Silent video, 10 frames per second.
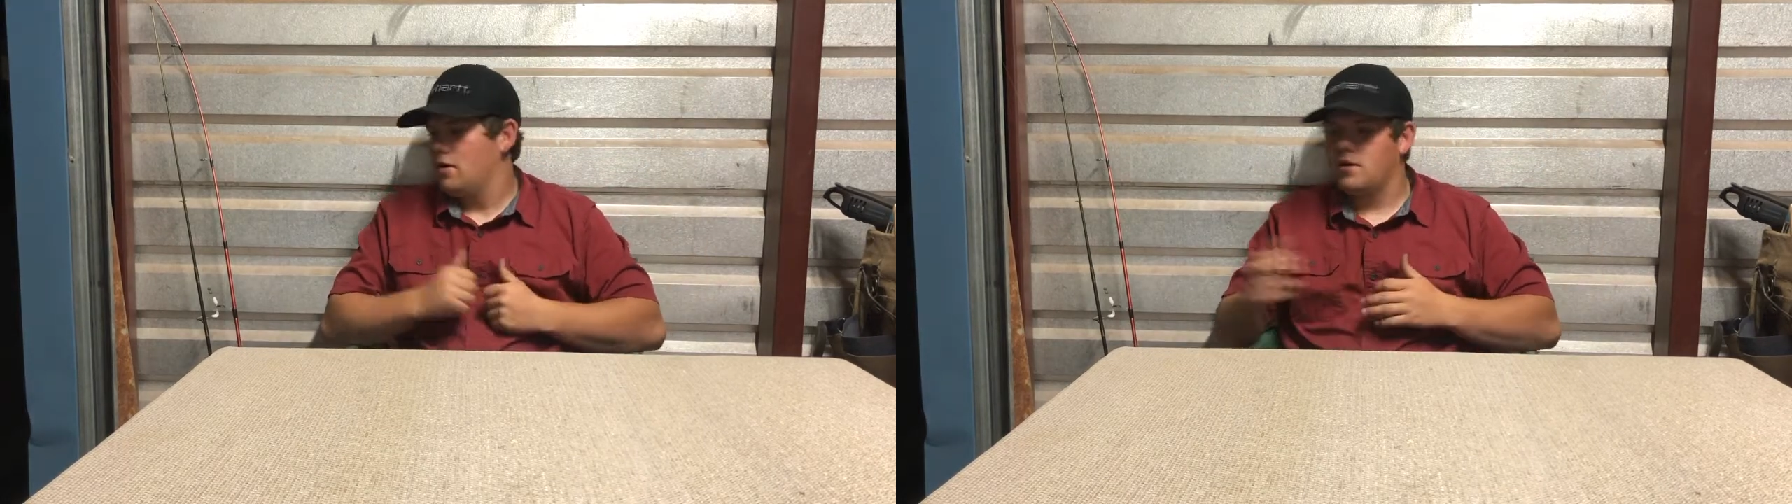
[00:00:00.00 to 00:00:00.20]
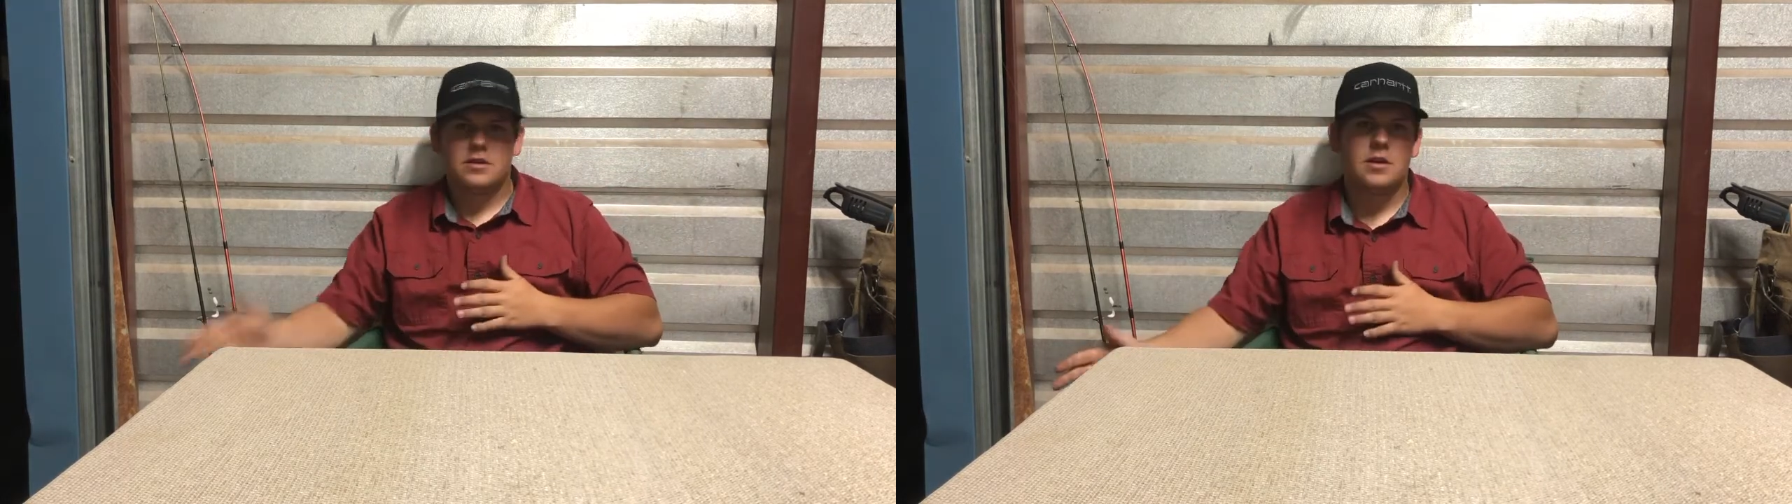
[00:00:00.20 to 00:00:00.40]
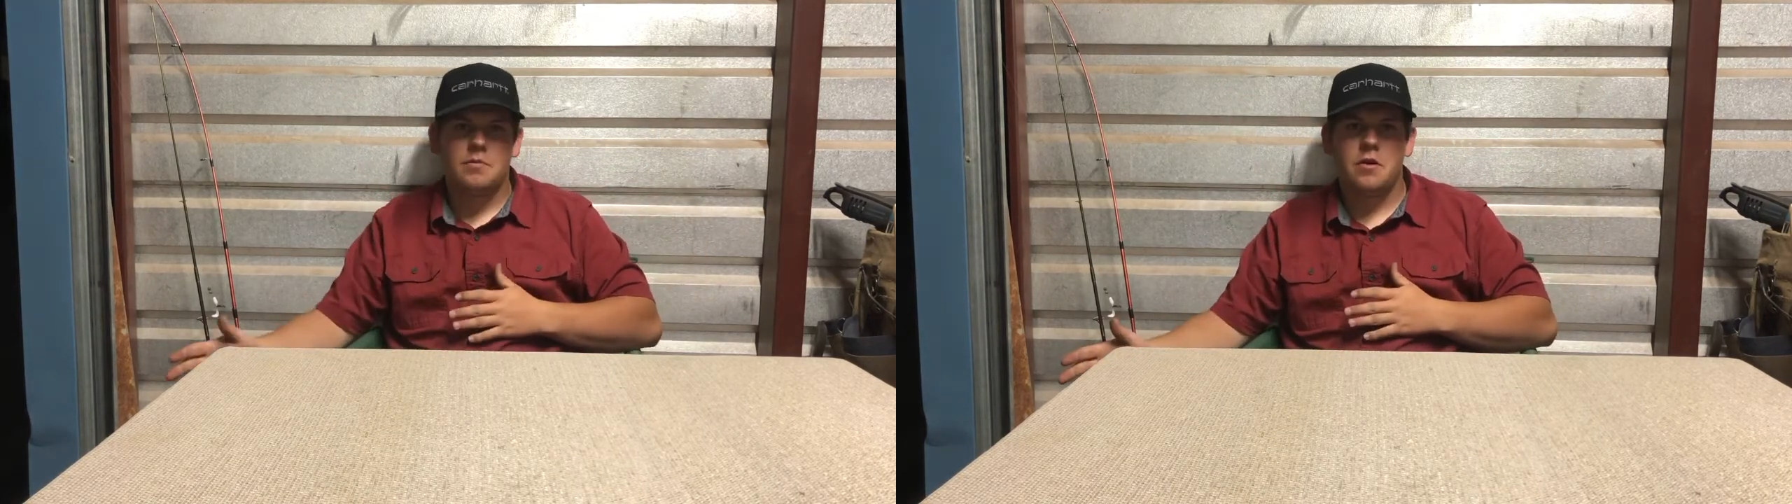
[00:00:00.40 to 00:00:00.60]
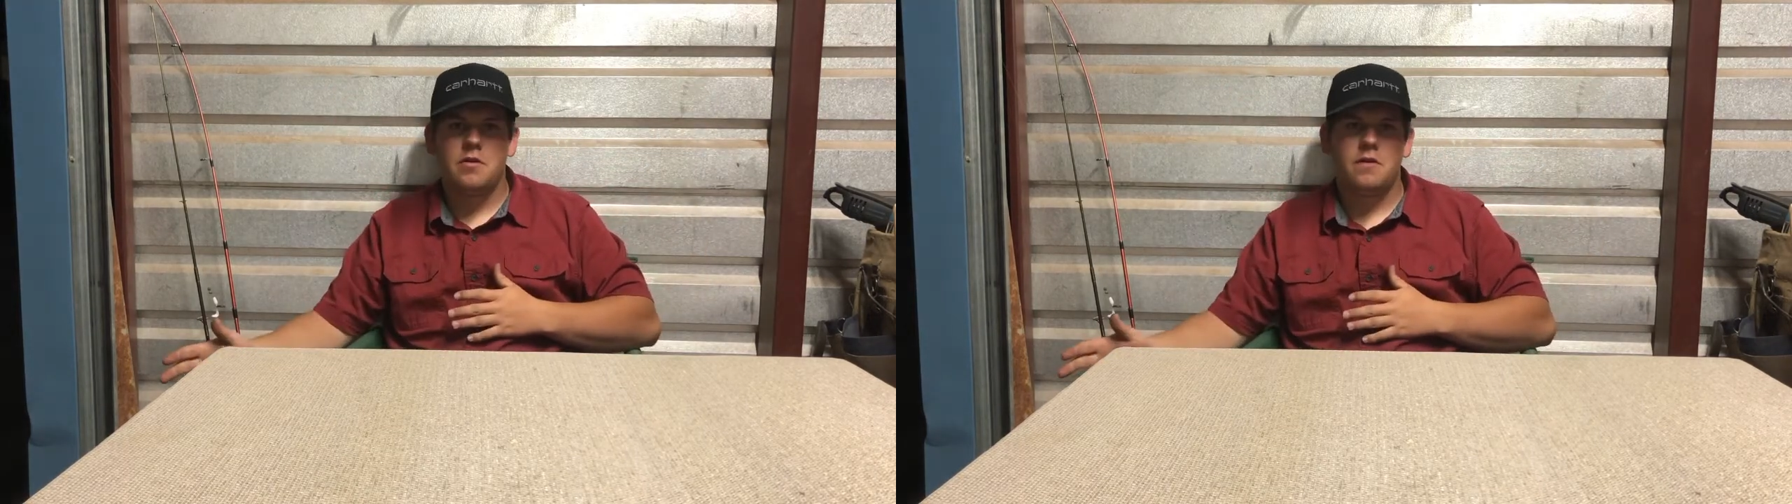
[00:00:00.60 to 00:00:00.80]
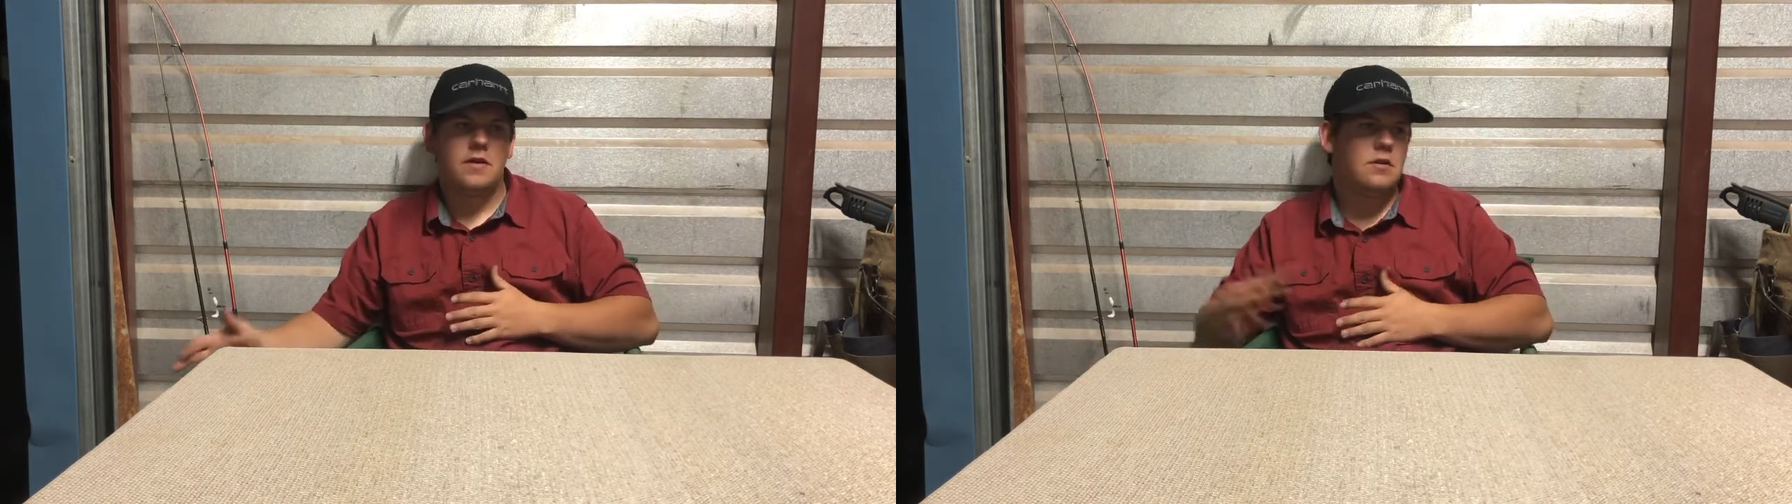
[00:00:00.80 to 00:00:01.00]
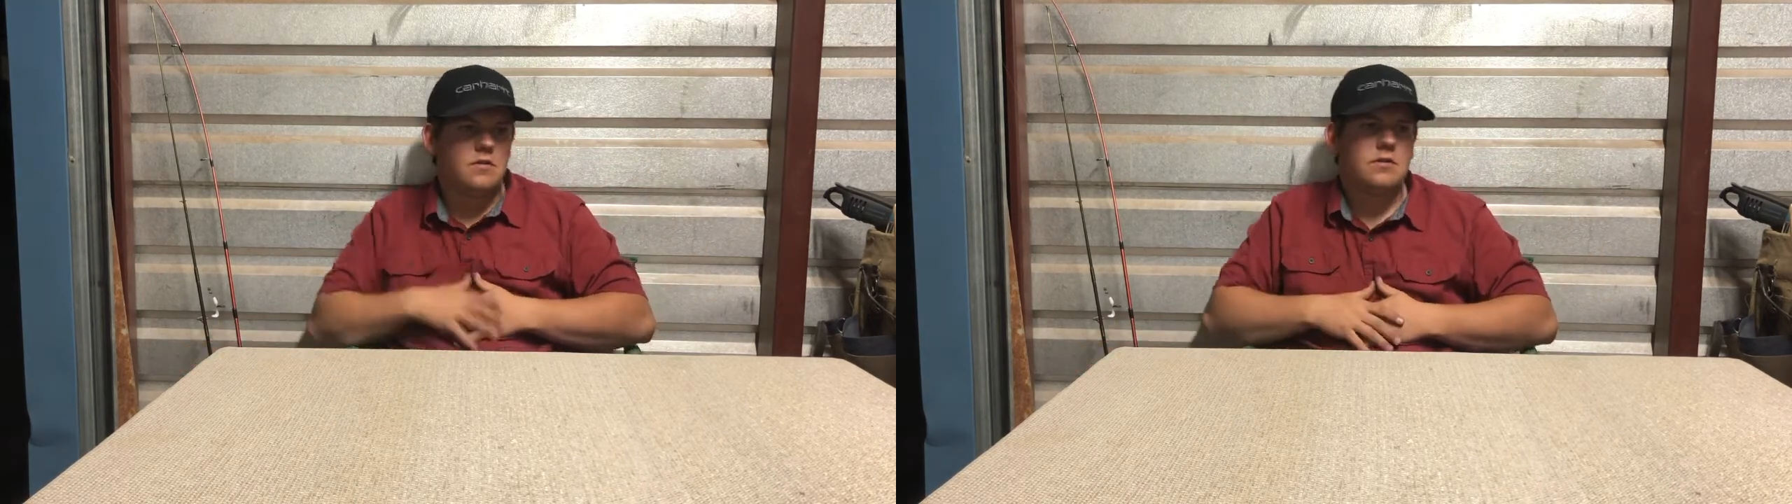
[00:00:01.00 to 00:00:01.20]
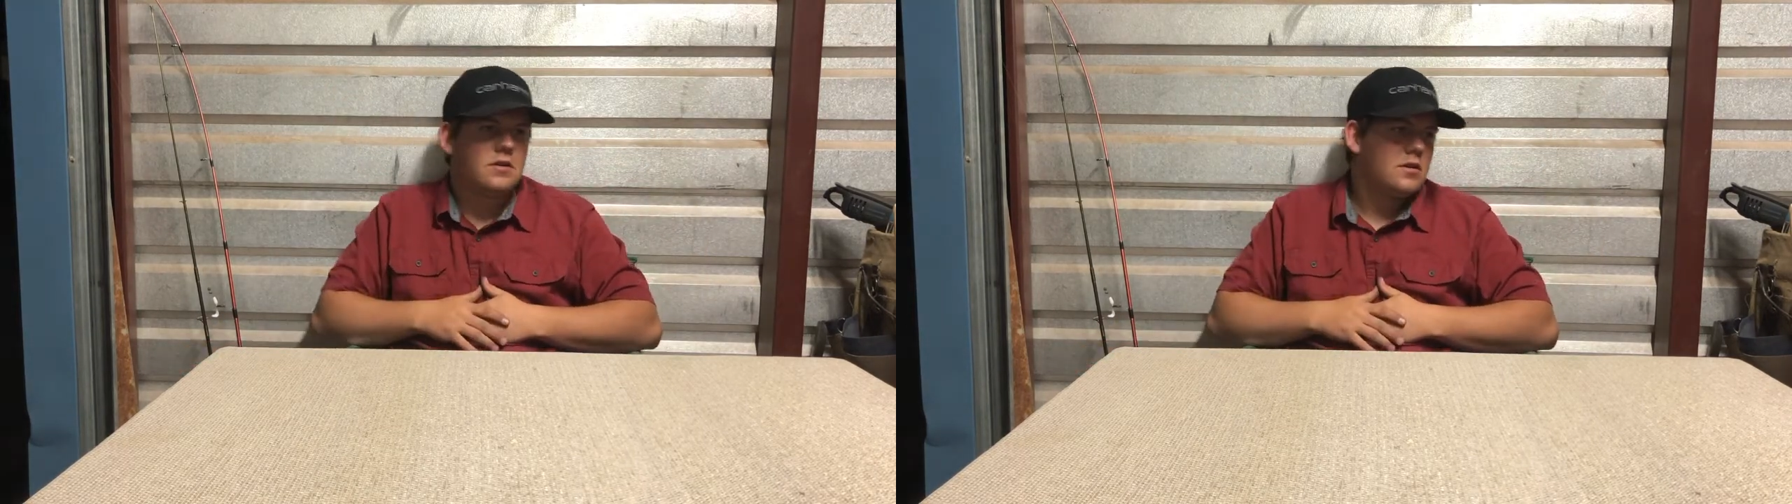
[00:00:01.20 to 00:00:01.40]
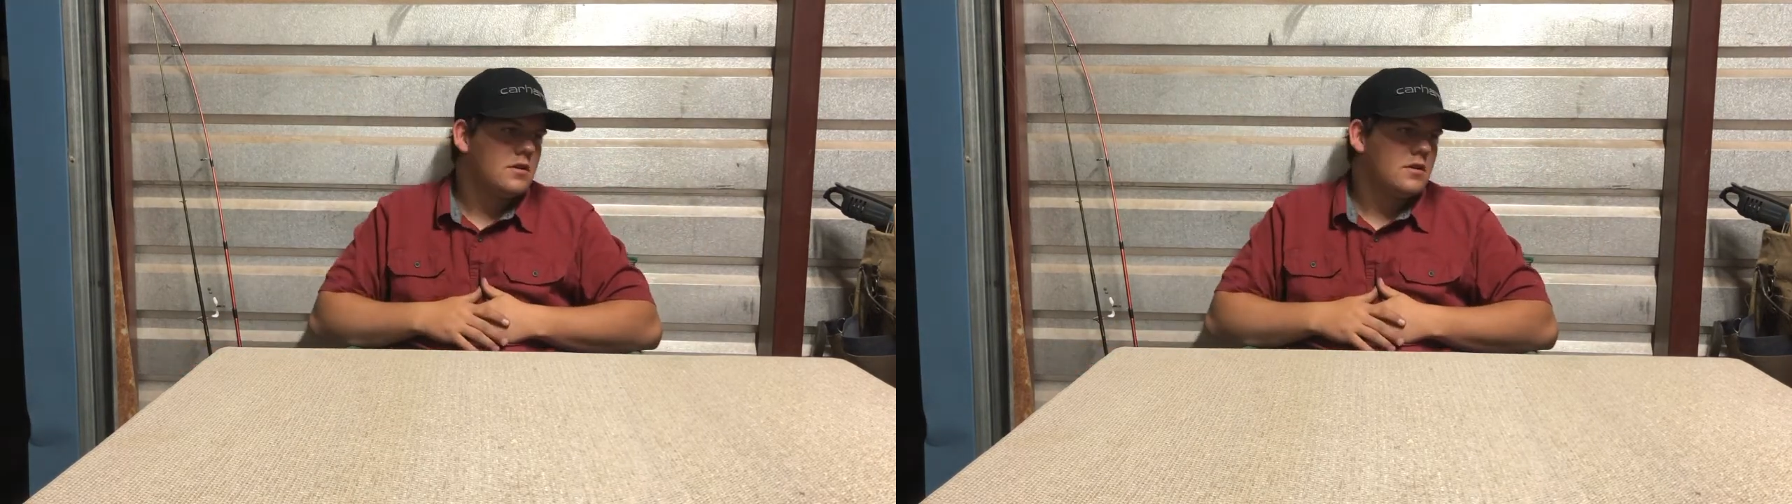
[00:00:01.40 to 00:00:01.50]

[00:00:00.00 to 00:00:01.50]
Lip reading: See boot reviews,